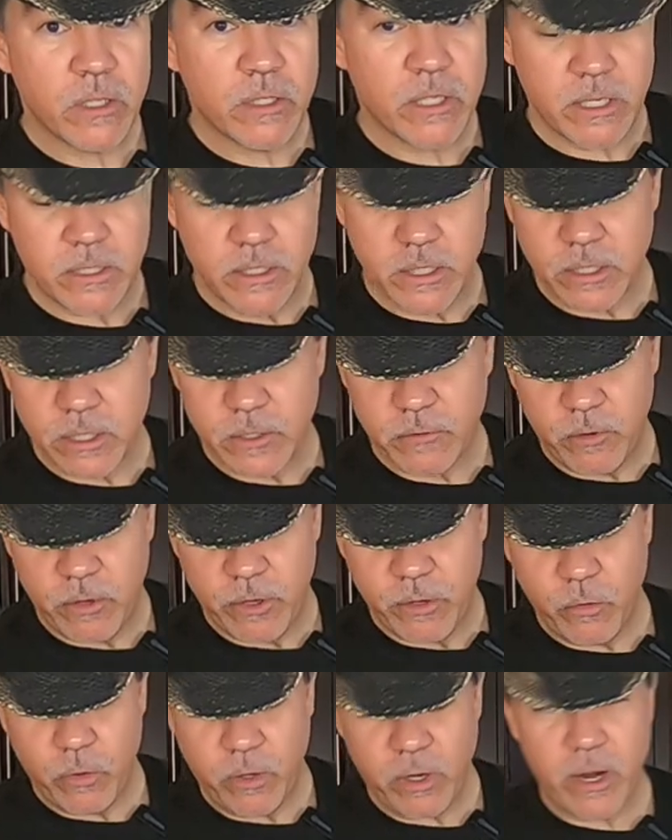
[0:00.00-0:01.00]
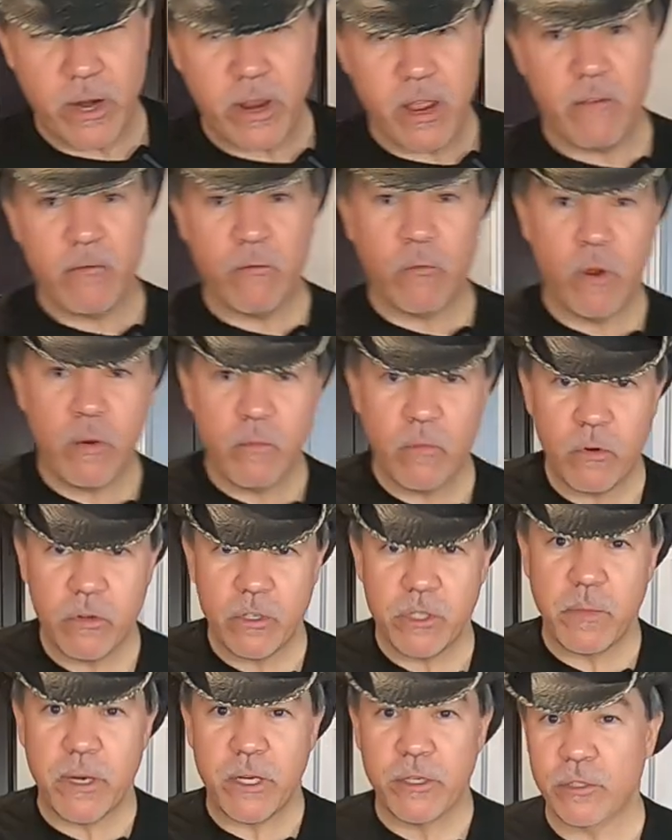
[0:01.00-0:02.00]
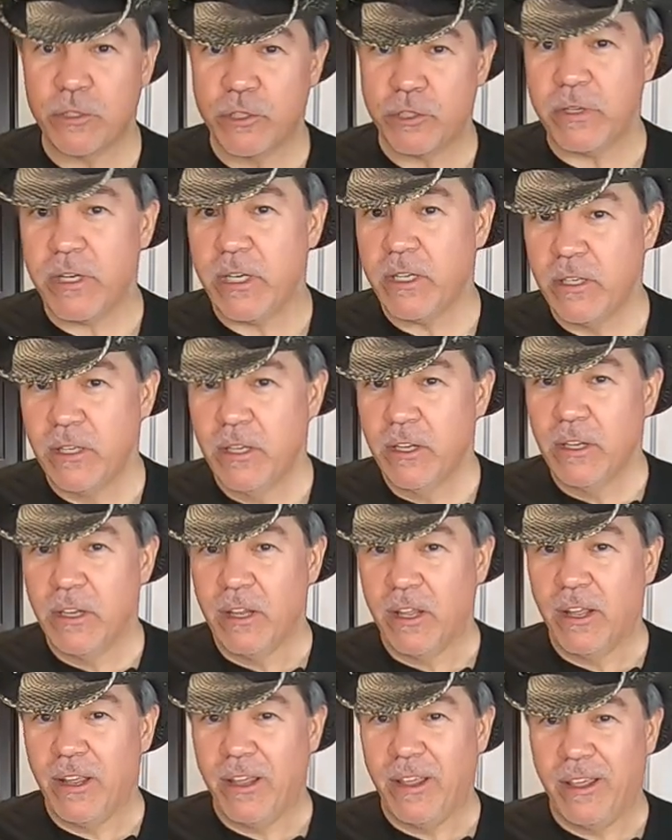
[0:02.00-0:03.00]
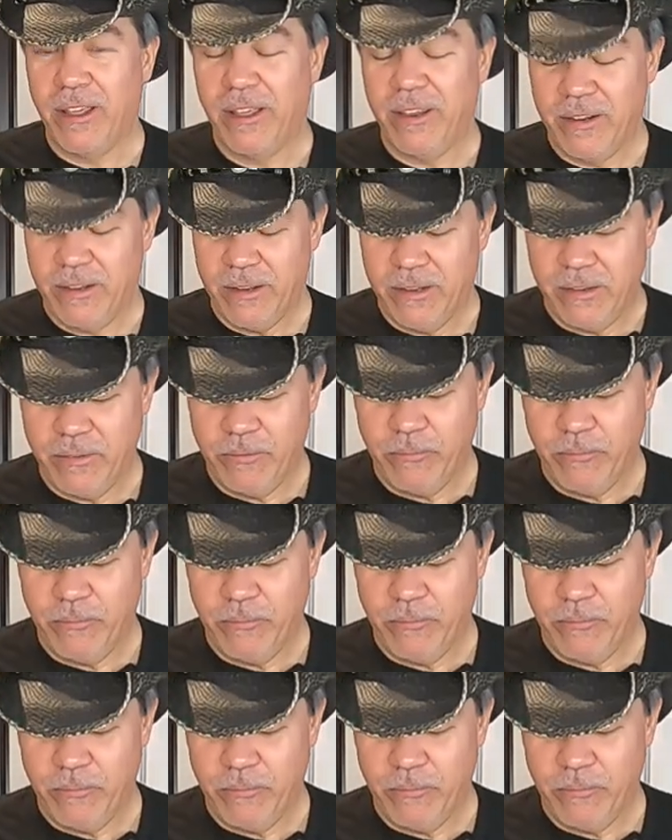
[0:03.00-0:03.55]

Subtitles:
tasting this for you. We're going to have one more special treat, and